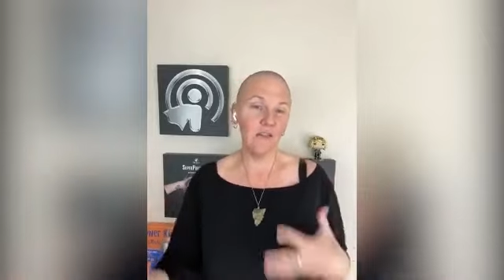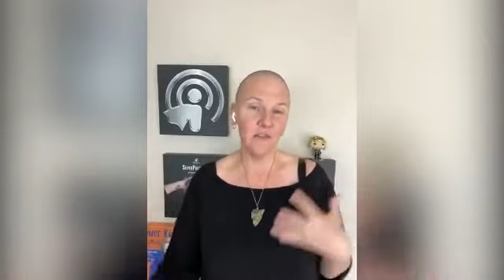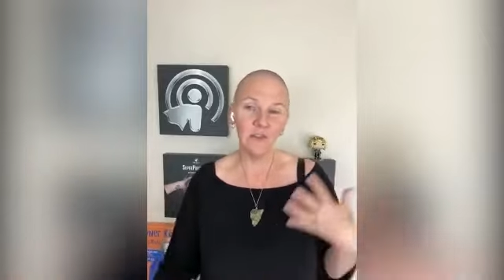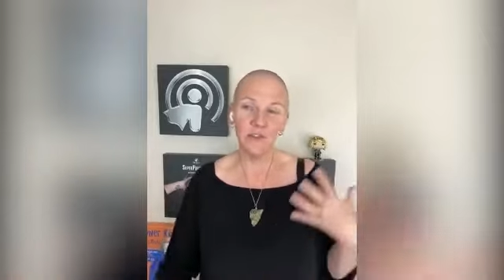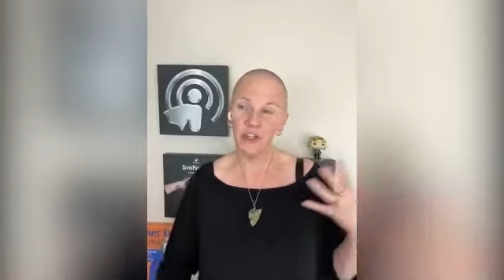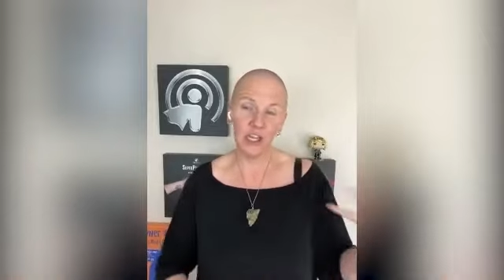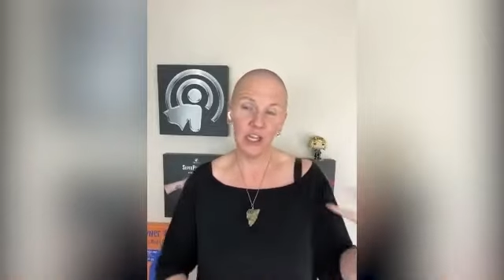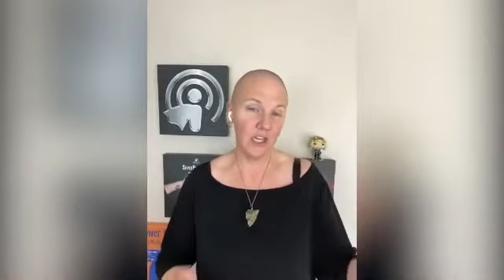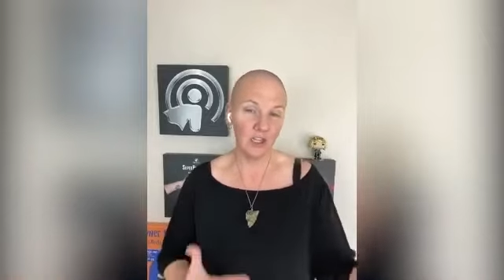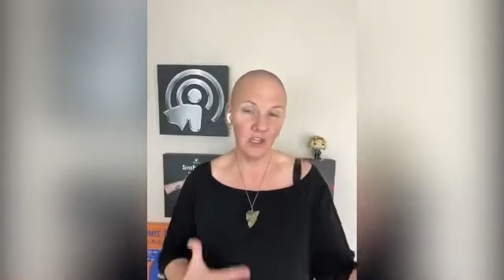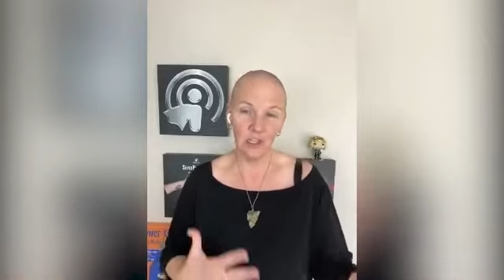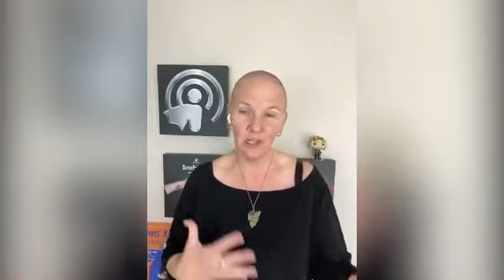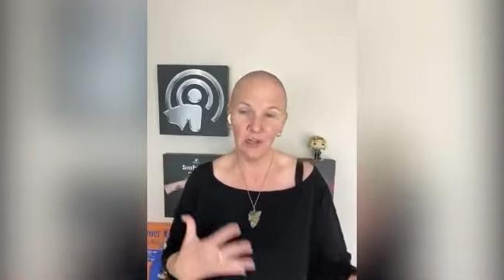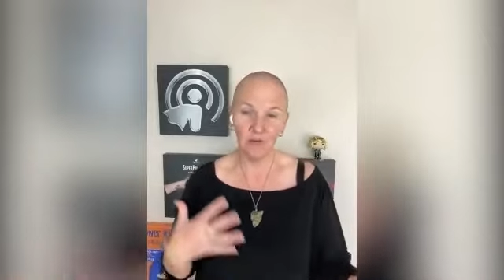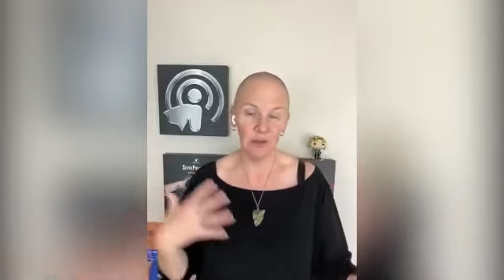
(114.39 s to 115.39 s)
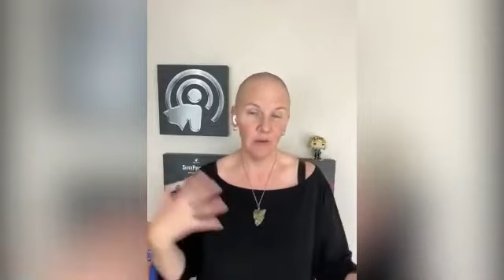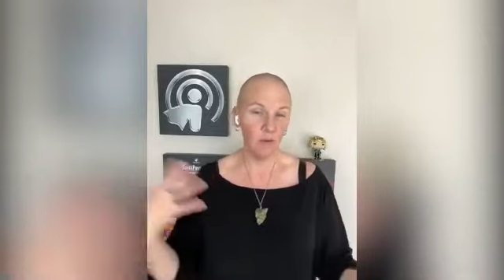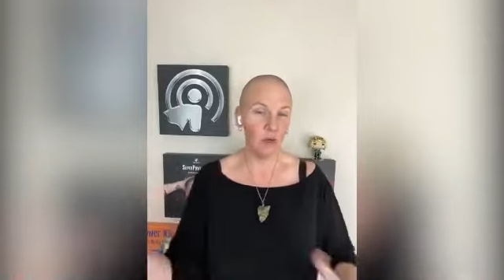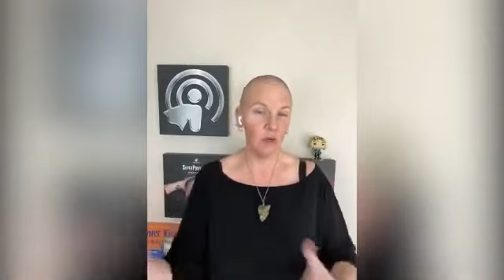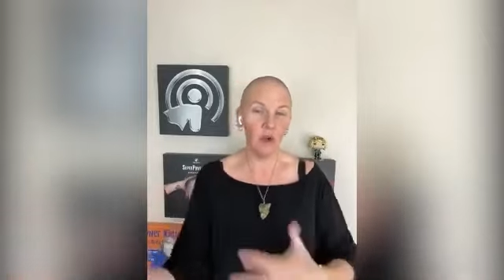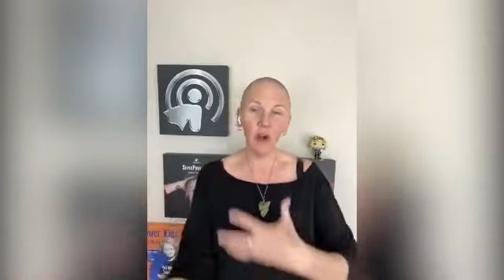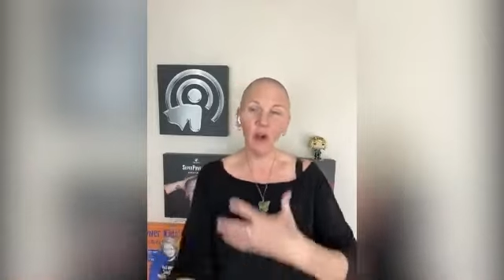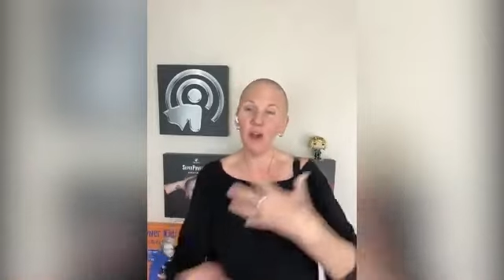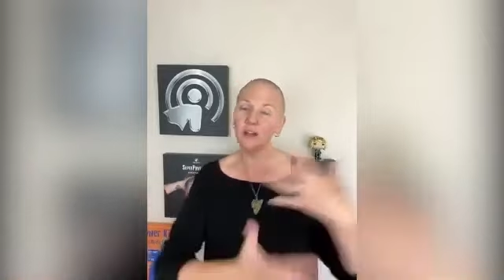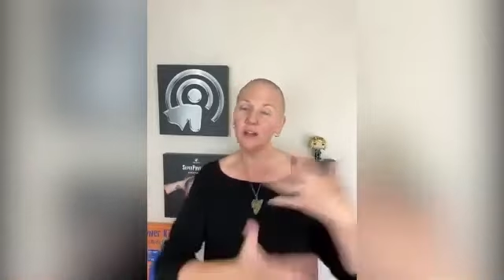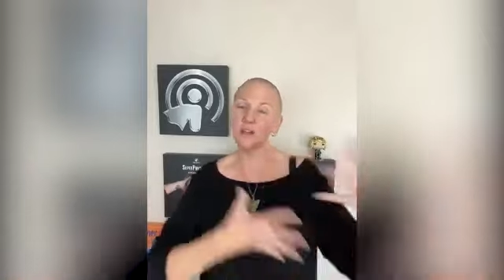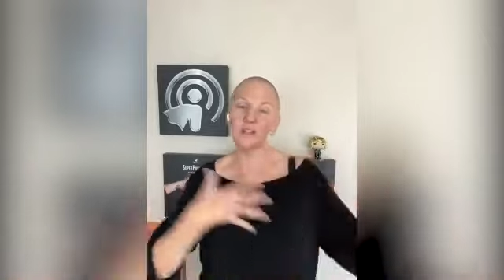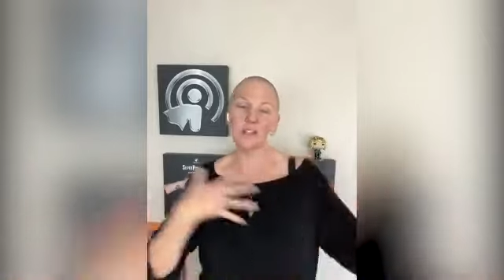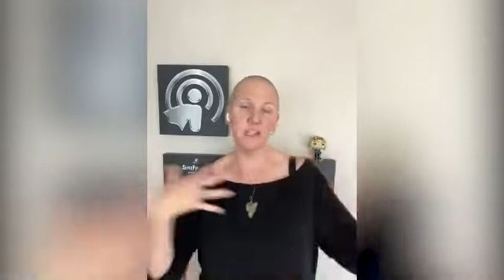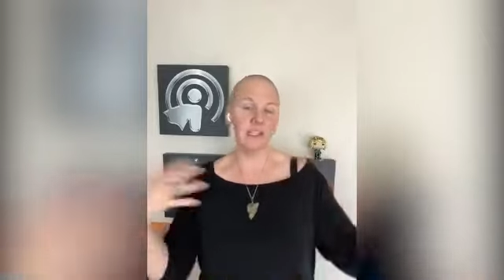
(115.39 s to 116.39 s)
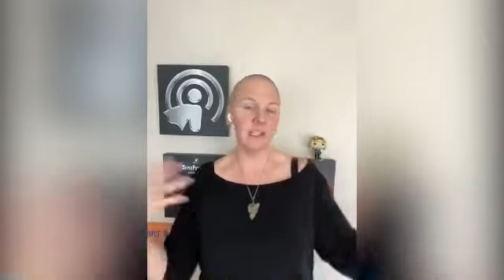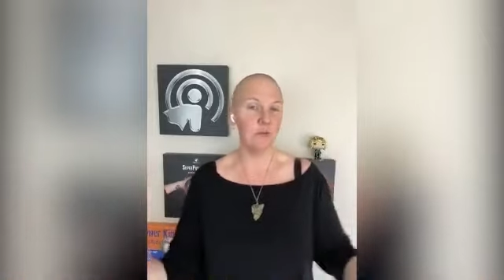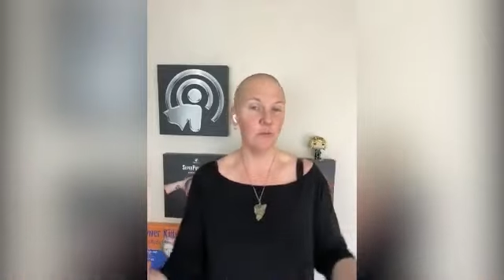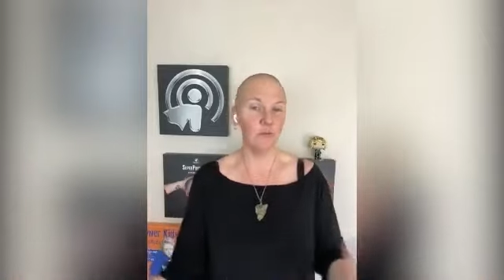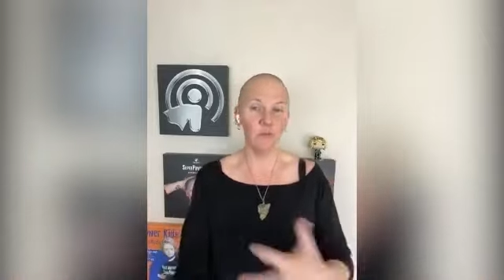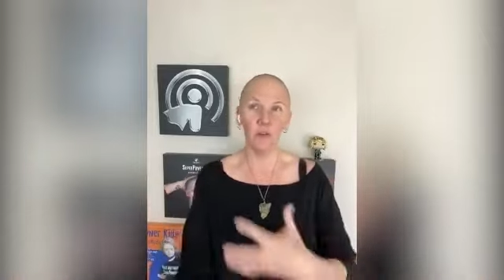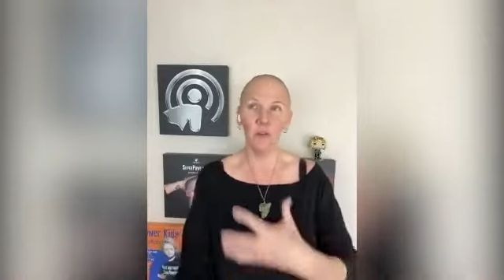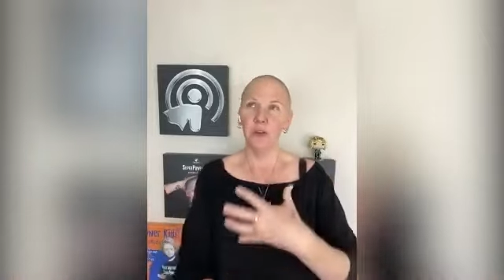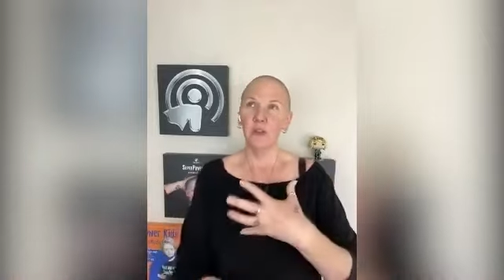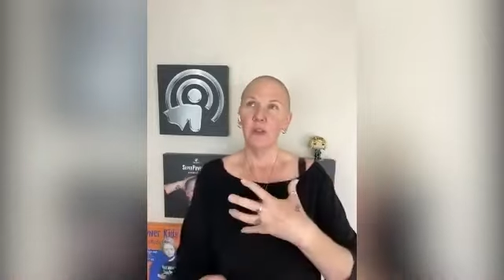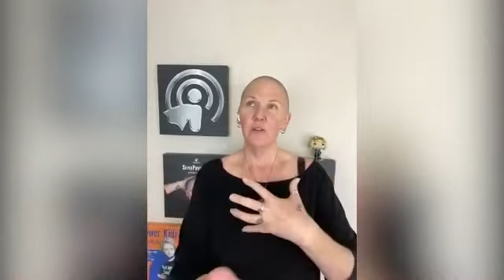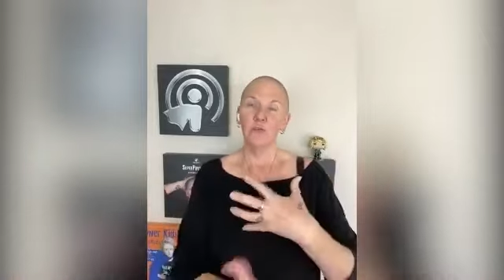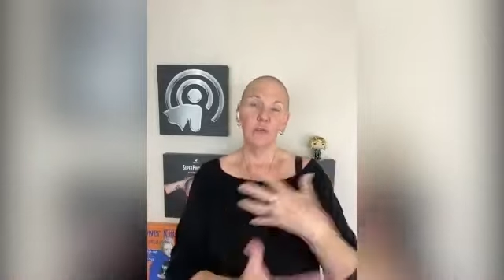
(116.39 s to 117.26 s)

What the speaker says: And that's ever changing, right? We're constantly